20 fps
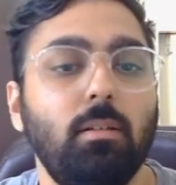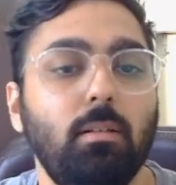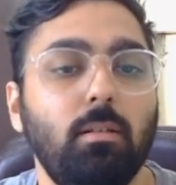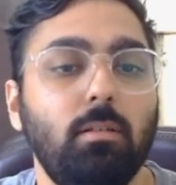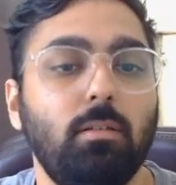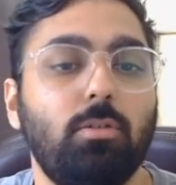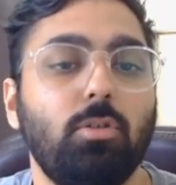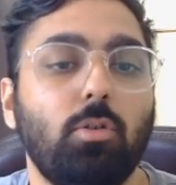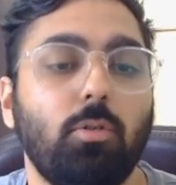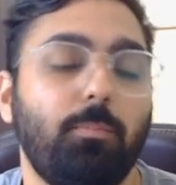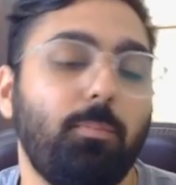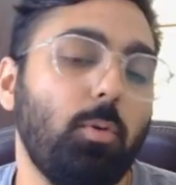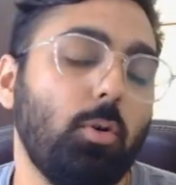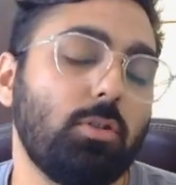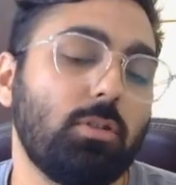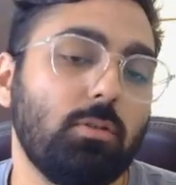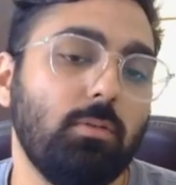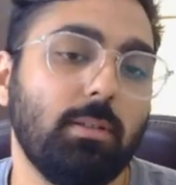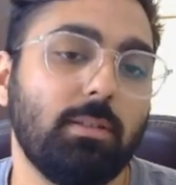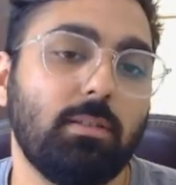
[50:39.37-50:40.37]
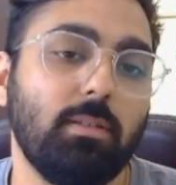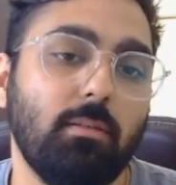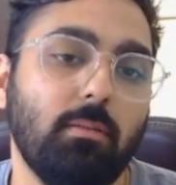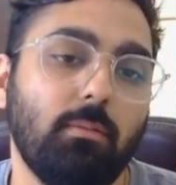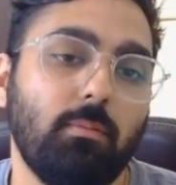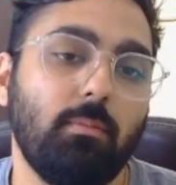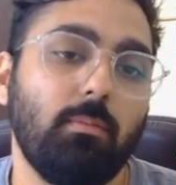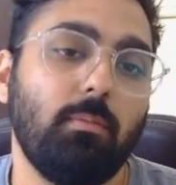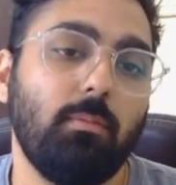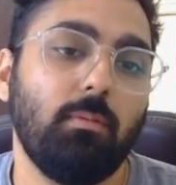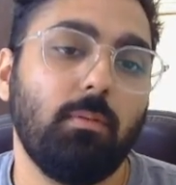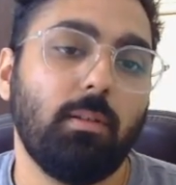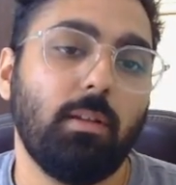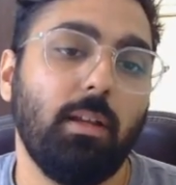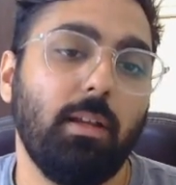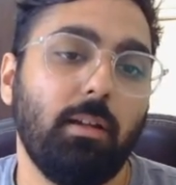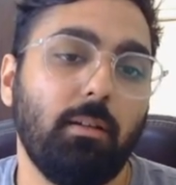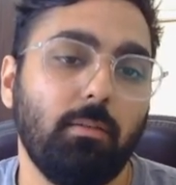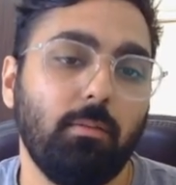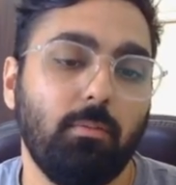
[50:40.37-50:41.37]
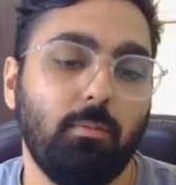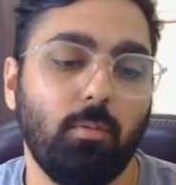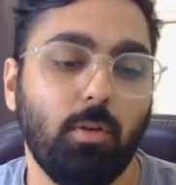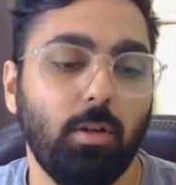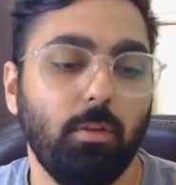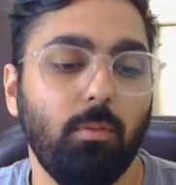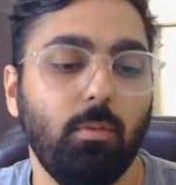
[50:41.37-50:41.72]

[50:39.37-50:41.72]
So post question, right? What do